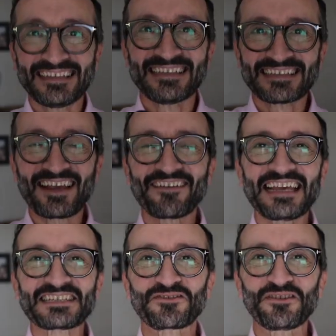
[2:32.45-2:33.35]
So
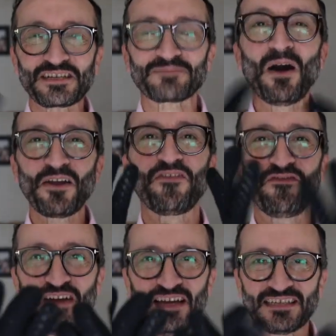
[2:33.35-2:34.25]
yes, Grooners, my
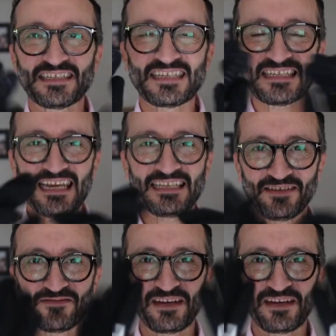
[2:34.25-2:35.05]
first set of